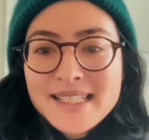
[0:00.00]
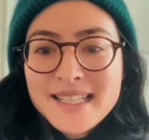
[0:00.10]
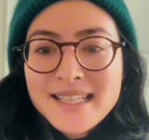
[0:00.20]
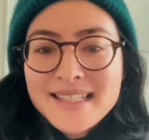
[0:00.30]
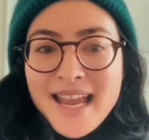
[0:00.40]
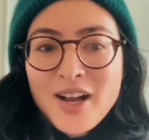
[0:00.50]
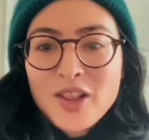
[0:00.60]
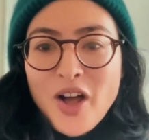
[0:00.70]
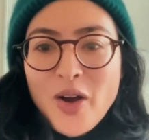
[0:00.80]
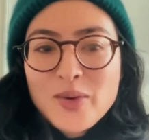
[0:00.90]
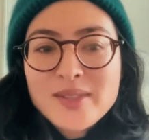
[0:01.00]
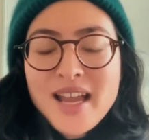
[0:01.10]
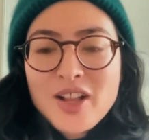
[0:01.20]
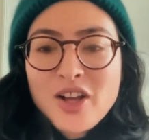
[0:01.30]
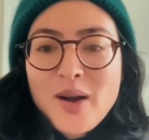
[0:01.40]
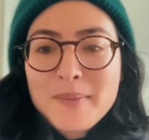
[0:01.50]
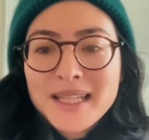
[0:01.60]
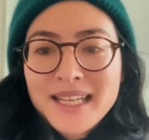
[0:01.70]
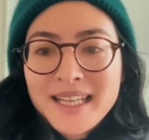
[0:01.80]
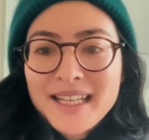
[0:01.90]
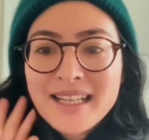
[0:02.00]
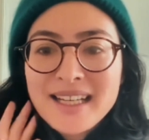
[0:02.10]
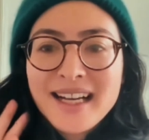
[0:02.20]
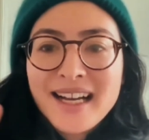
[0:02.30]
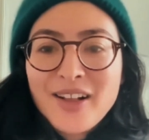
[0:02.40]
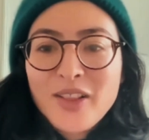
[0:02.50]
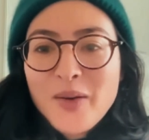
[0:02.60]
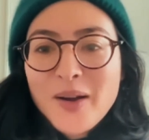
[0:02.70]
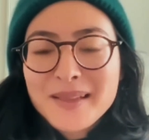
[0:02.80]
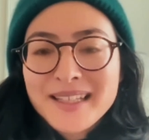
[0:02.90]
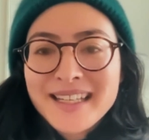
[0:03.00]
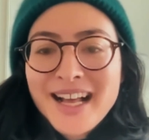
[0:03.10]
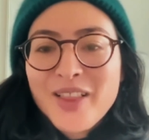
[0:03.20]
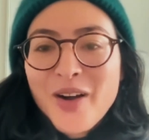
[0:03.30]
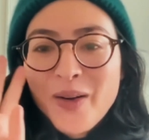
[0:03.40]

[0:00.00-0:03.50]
Say hello. Say hello, Emilie. Hello, Emilie.